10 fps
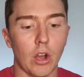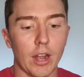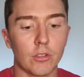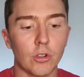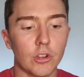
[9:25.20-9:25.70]

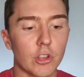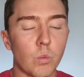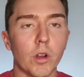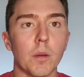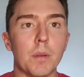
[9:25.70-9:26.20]
I do
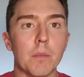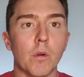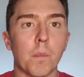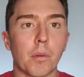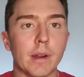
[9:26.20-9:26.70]
just want a bit
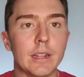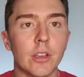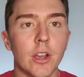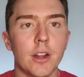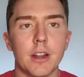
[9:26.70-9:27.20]
more
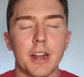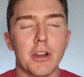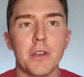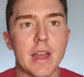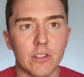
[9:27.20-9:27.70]
pre-turn, and I
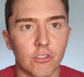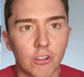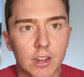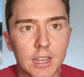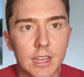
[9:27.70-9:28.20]
know that's
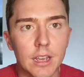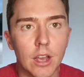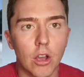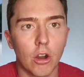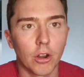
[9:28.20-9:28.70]
tricky
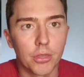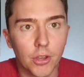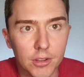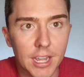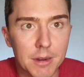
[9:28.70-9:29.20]
on a
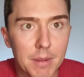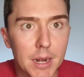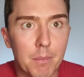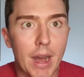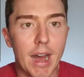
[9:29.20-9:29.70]
13
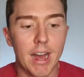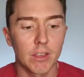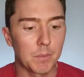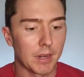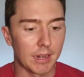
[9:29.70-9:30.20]
meter
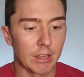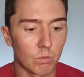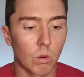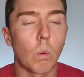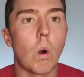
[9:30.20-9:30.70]
pass, but it
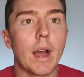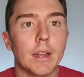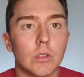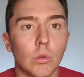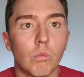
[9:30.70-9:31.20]
is
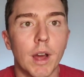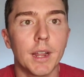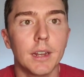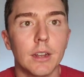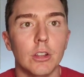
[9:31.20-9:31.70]
required to run
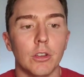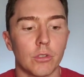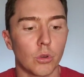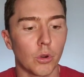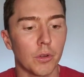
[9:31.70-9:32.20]
it. You're
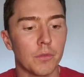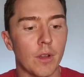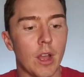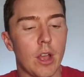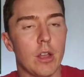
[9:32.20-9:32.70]
sort of
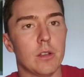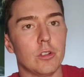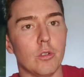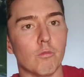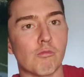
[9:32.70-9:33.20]

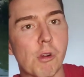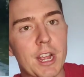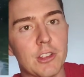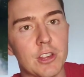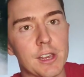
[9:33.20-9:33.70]

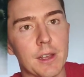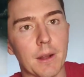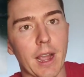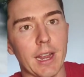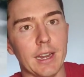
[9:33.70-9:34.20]

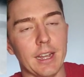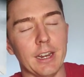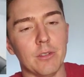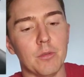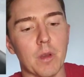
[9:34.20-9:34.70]
reaching
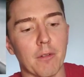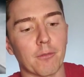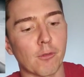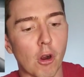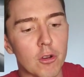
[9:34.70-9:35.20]
in a
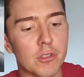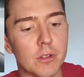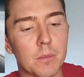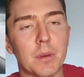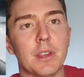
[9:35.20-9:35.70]

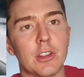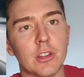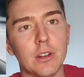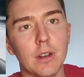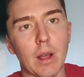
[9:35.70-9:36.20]
frozen
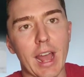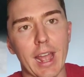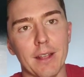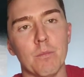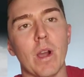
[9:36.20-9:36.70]
position
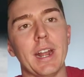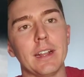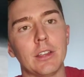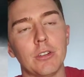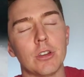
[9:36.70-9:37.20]
and
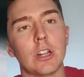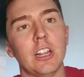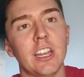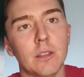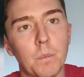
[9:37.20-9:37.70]
waiting till you
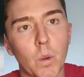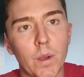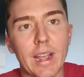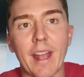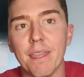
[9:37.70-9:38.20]
clear the
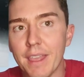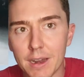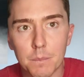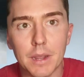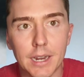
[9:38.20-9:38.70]
buoy and
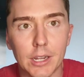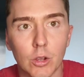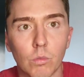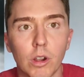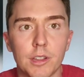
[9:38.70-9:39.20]
then beginning
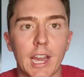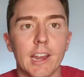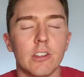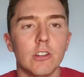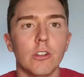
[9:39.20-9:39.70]
your
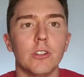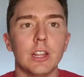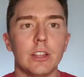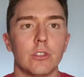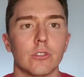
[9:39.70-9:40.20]
rotation. On
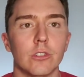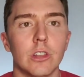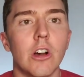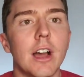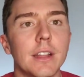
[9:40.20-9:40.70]
these
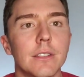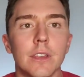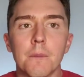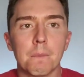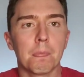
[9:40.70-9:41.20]
short
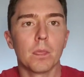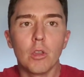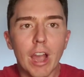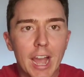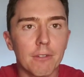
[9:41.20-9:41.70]
lines,
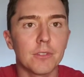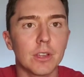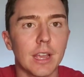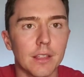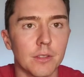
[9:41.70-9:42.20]
you have
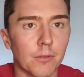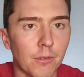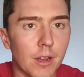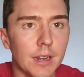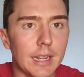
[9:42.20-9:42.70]
to get the
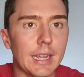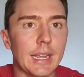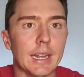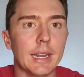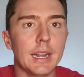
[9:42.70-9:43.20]
front
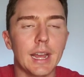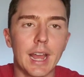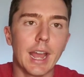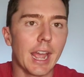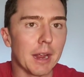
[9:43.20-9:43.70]
in
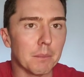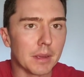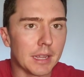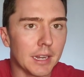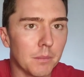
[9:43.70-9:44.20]
and
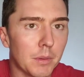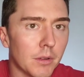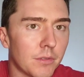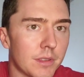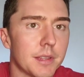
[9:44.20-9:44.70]
begin a bit
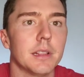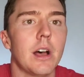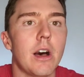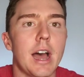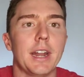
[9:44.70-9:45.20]
of
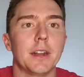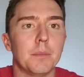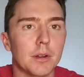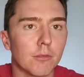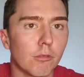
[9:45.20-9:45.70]
slide and
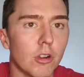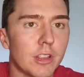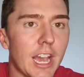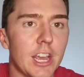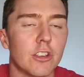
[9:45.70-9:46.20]
a bit of
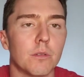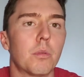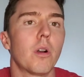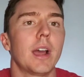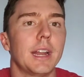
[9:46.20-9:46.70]
rotation
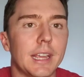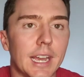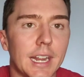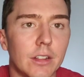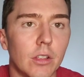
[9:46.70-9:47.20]
prior to
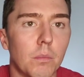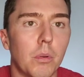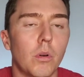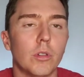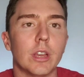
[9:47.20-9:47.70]
getting to the
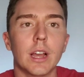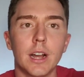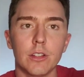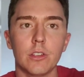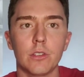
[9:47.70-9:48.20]
ball. You
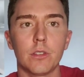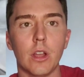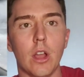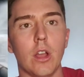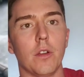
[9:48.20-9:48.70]
can't just
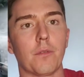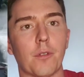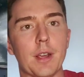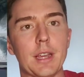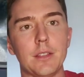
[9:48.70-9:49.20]

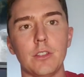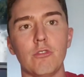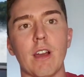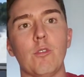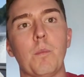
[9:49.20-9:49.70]
freeze,
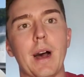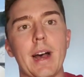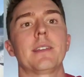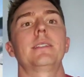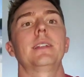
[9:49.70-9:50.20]
travel
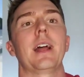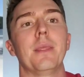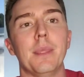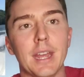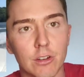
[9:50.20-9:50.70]
past it,
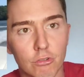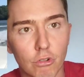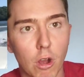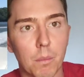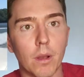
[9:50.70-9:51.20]
and then
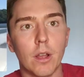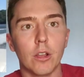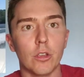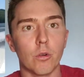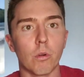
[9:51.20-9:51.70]
drop
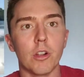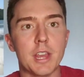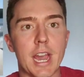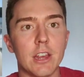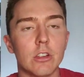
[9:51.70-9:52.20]
your
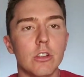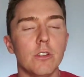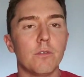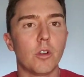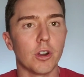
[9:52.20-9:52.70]
rotation.
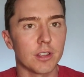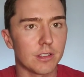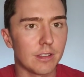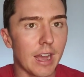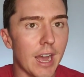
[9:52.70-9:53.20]
You've got to
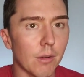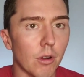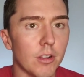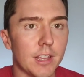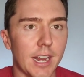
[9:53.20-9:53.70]
start
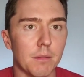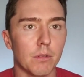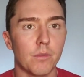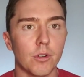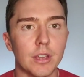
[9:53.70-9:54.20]
rotating
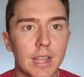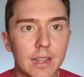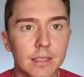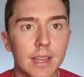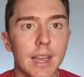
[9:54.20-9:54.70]
before you
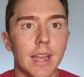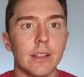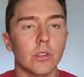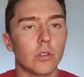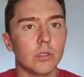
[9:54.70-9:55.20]
get there.
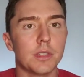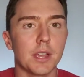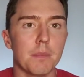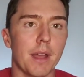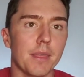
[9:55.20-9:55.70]
And the good
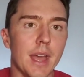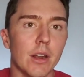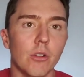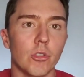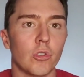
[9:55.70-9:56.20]
thing about
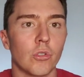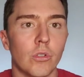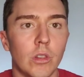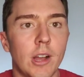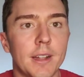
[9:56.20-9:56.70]
that on the
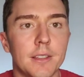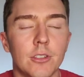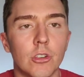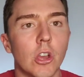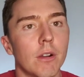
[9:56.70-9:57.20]
short lines
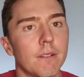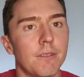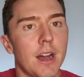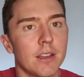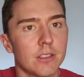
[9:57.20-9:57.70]
is you're going
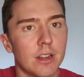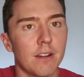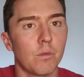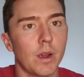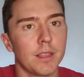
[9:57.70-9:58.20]
fast
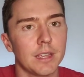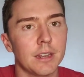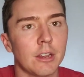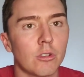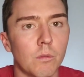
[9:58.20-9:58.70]
enough where the
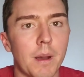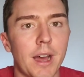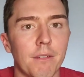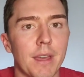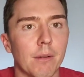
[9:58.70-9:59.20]
initial
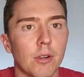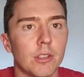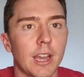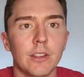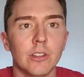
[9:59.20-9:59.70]
part of that
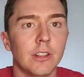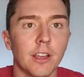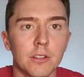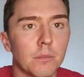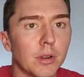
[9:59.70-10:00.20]
rotation
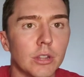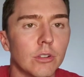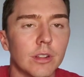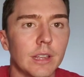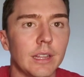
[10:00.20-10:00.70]
doesn't bring
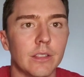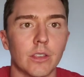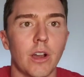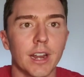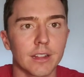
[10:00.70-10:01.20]
you to the
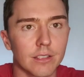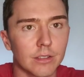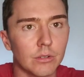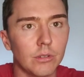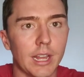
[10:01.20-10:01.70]
inside. It
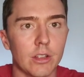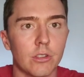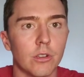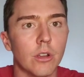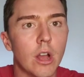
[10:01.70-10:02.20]
still
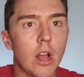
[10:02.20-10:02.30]
lets you